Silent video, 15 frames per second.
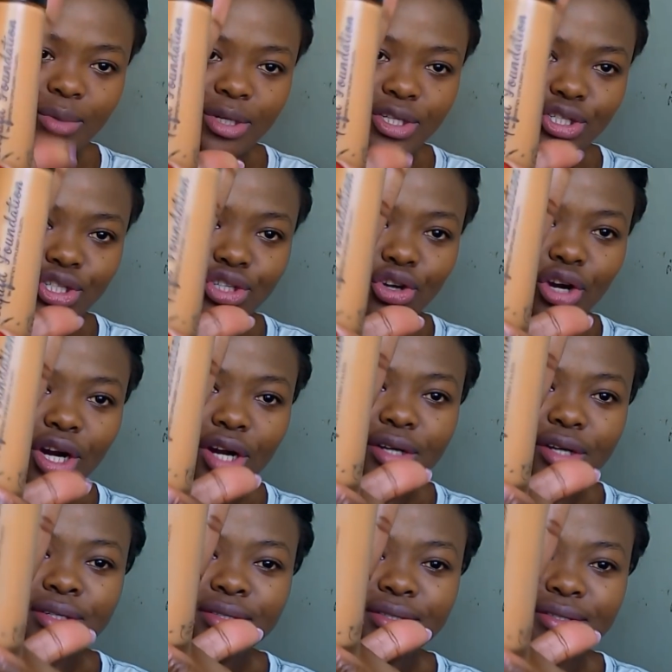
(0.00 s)
what a shocker,
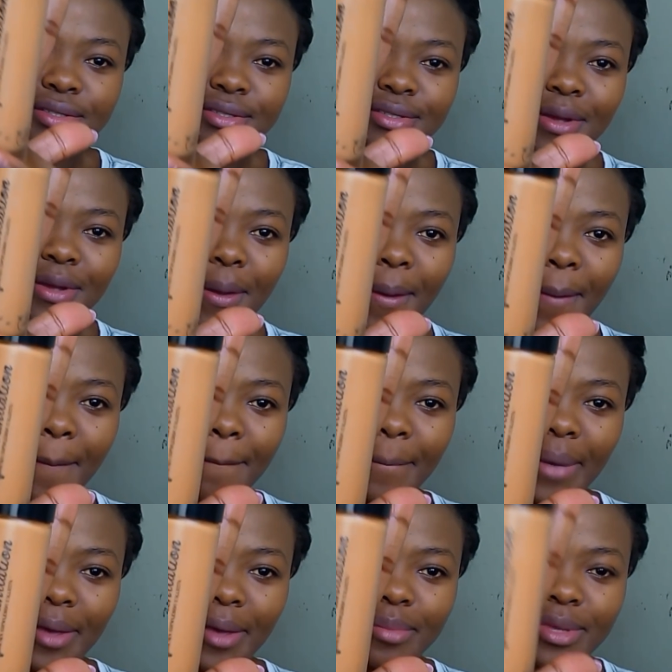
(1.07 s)

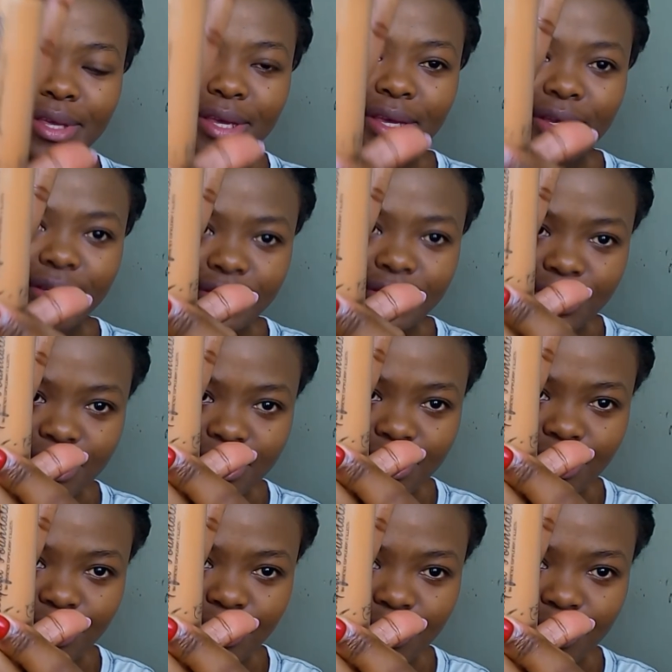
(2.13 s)
my B H
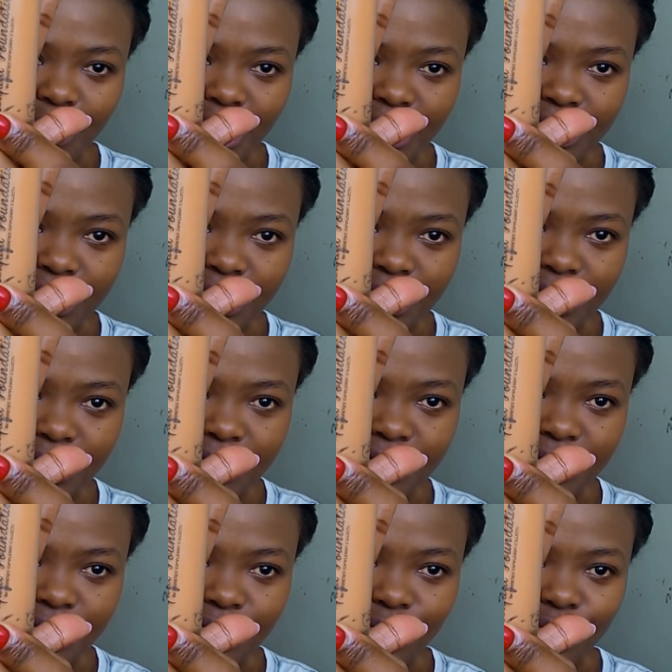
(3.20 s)
Cosmetics
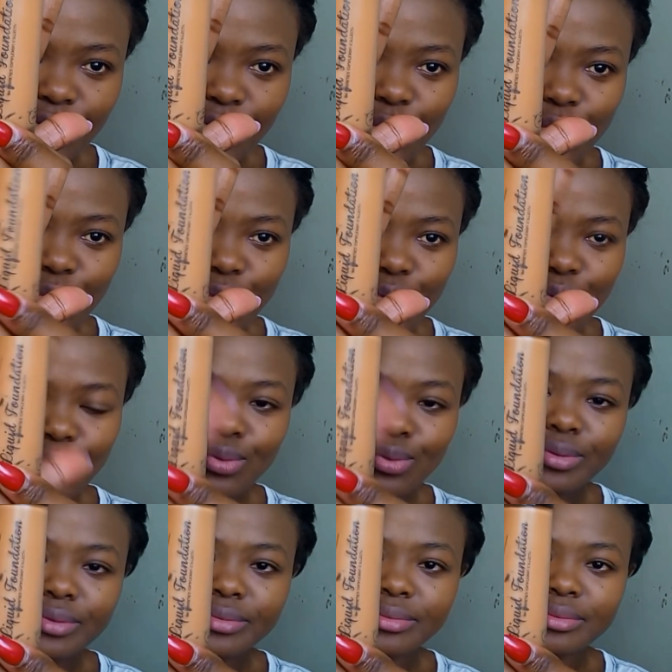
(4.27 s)
Studio,
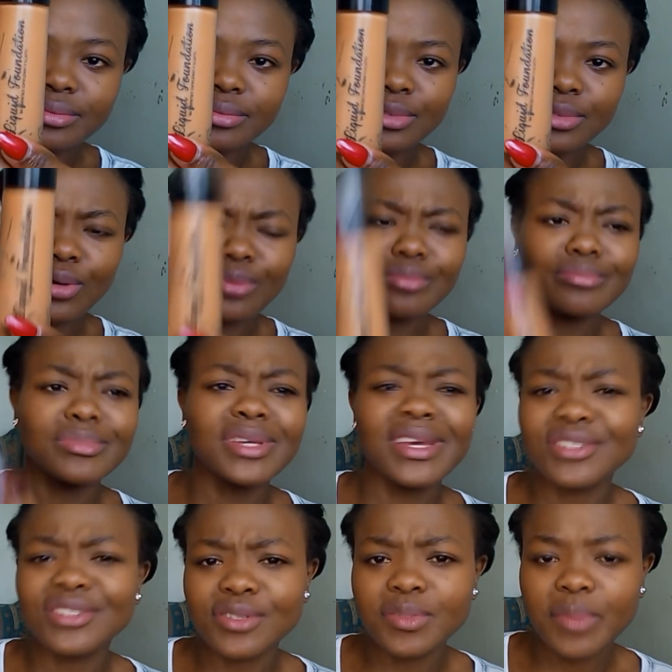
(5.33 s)
no, B
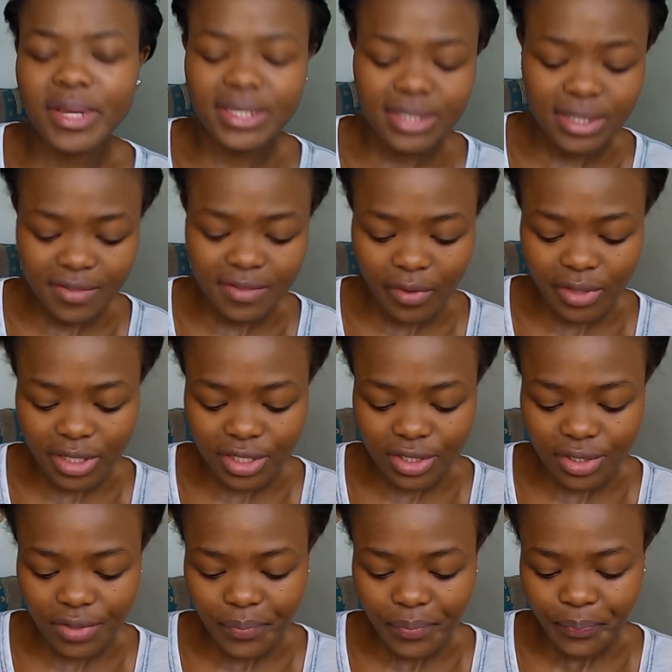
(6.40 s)
H Cosmetics
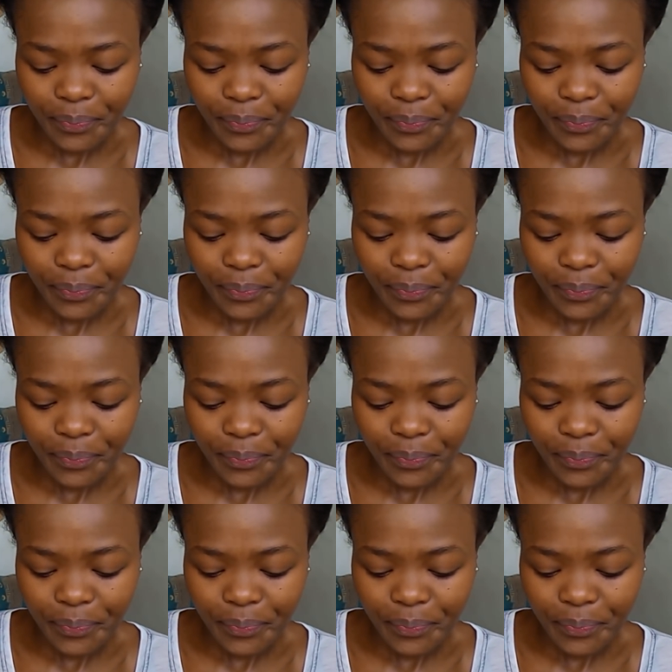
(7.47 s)
foundation.